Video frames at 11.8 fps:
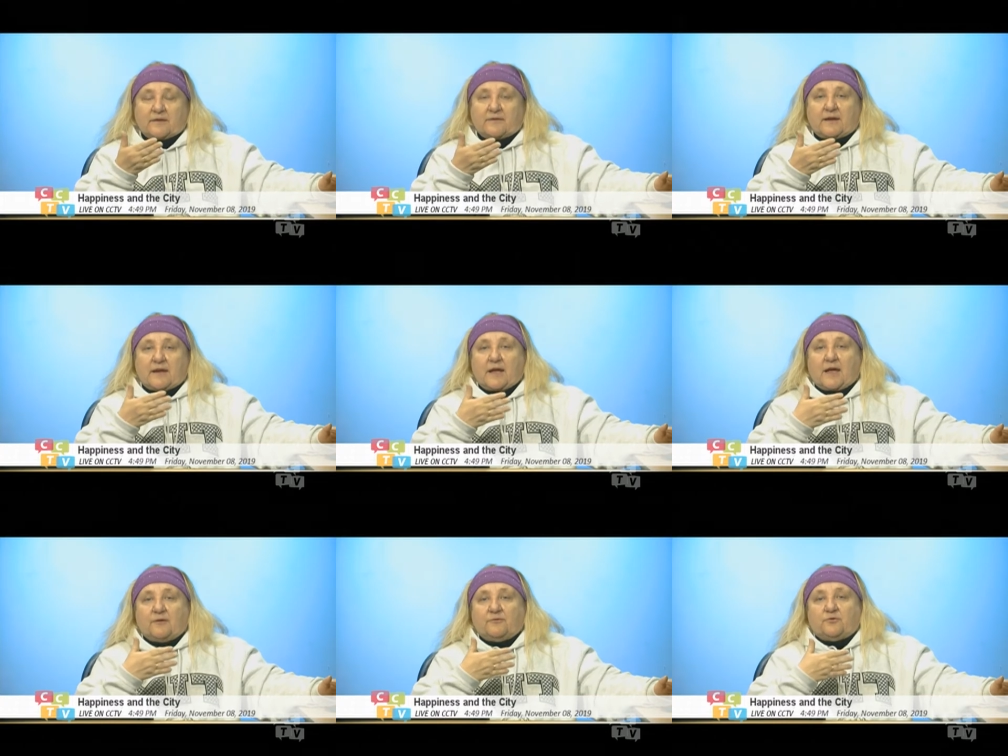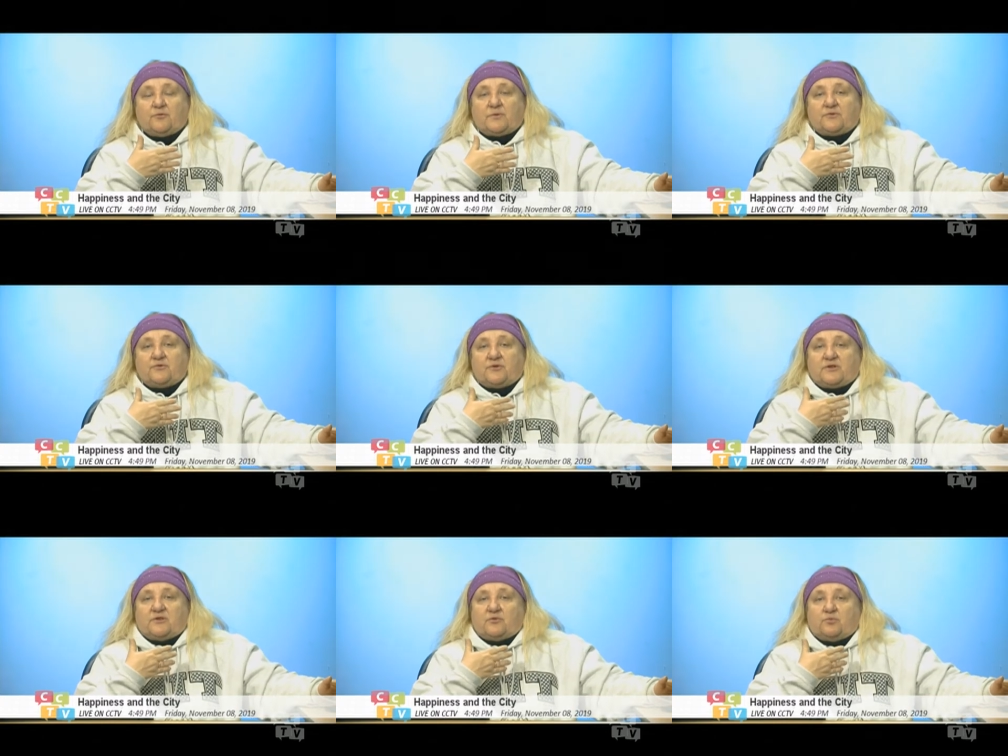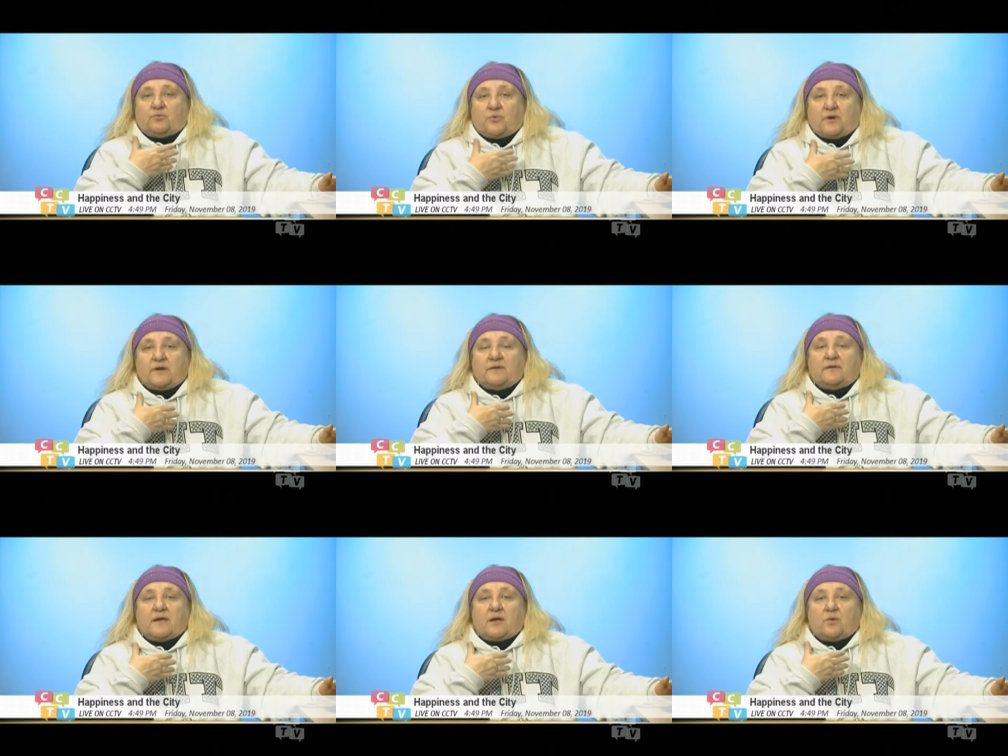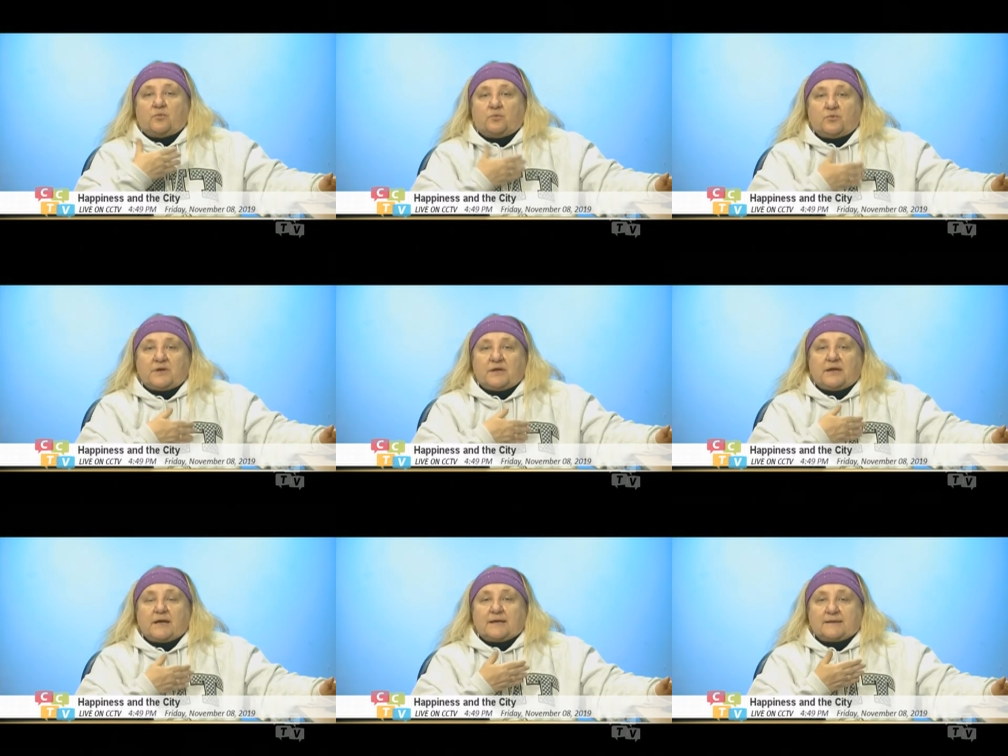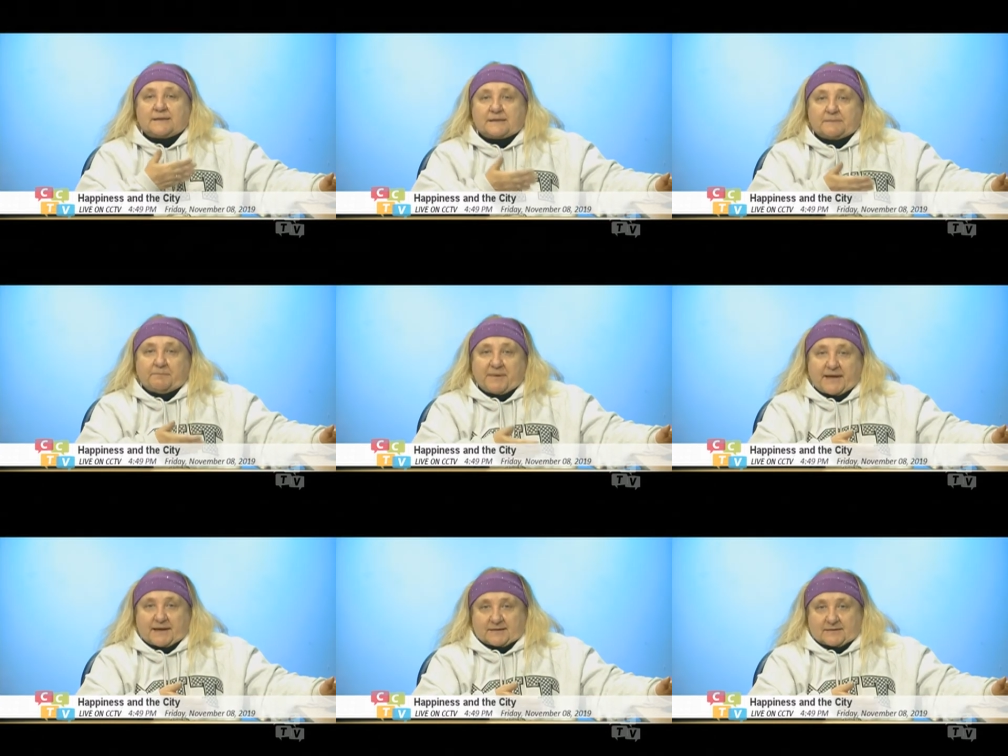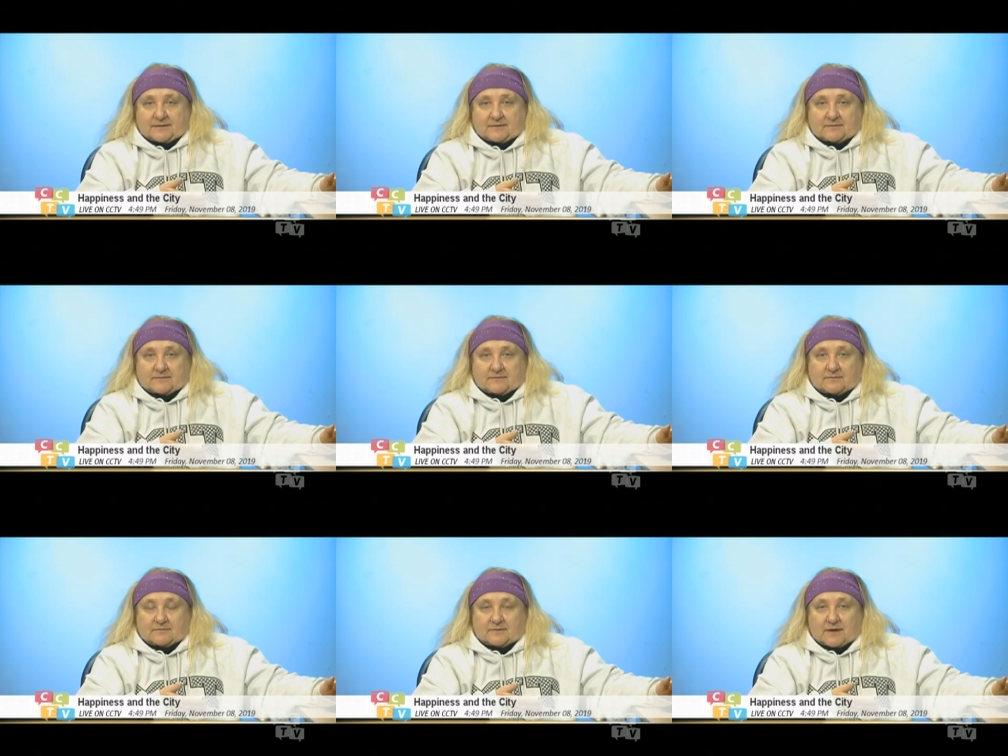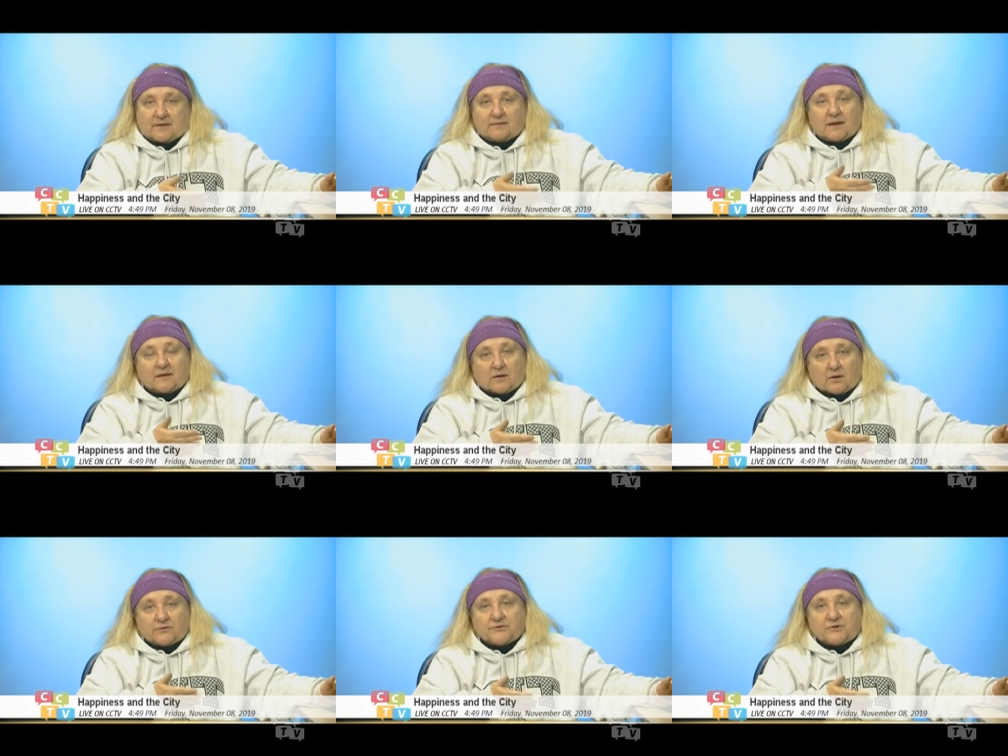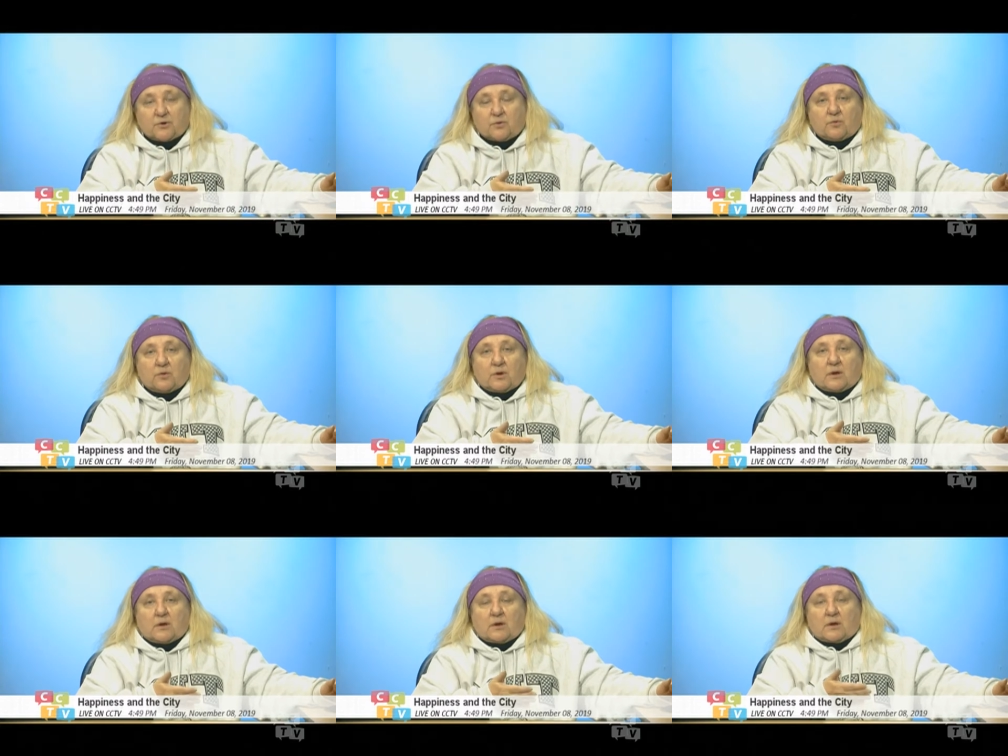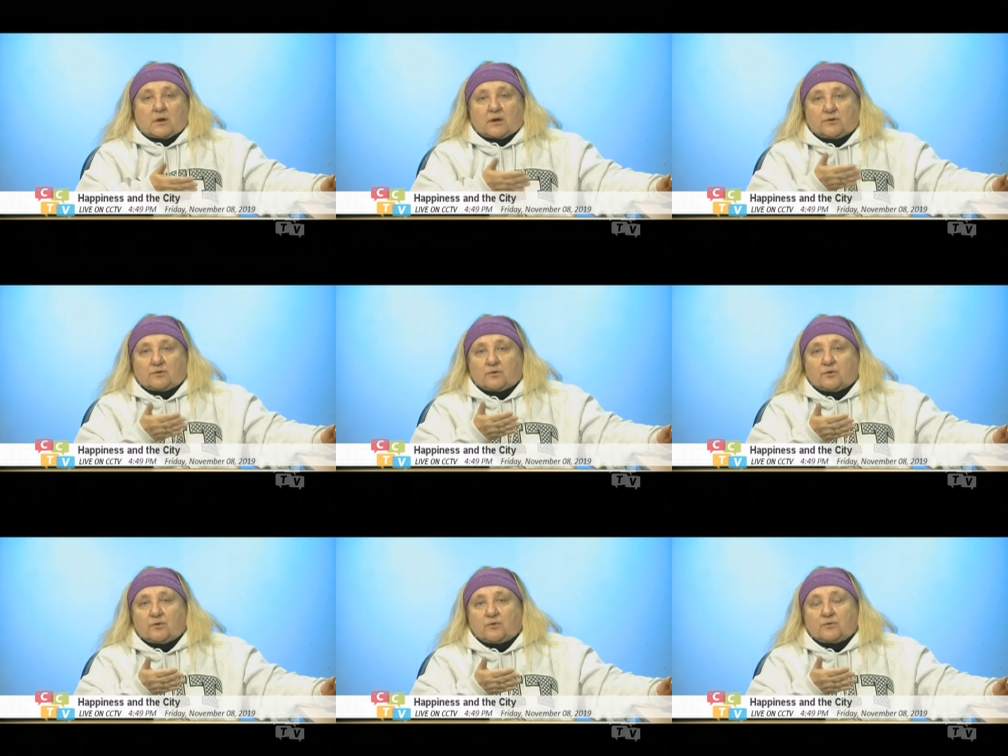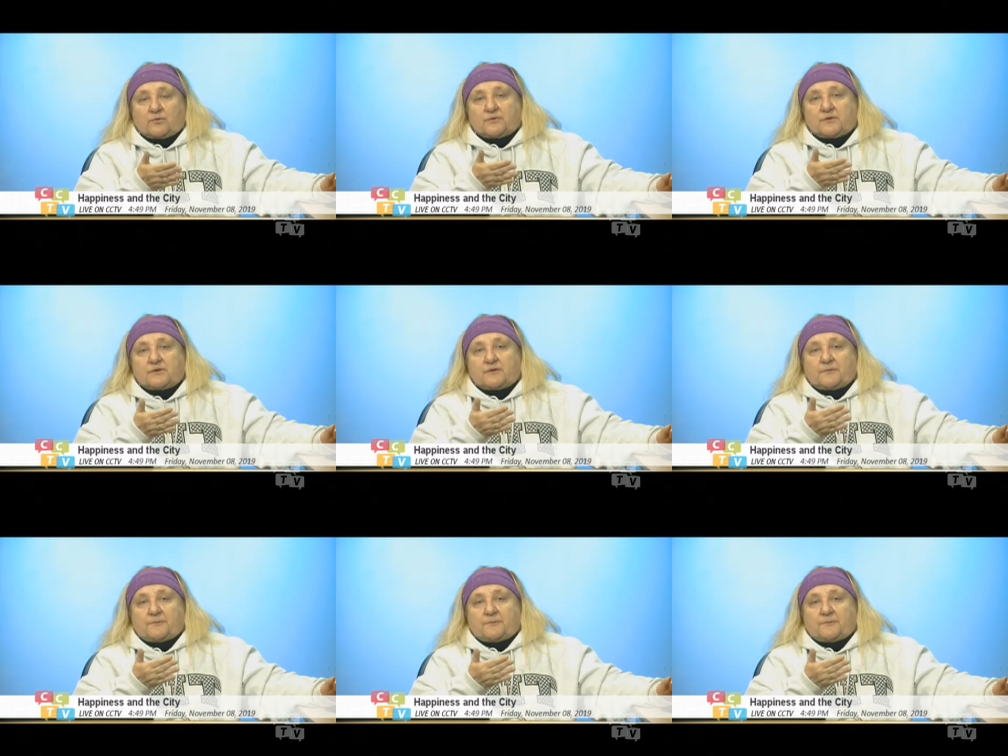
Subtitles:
They have to be treated with respect, and that also includes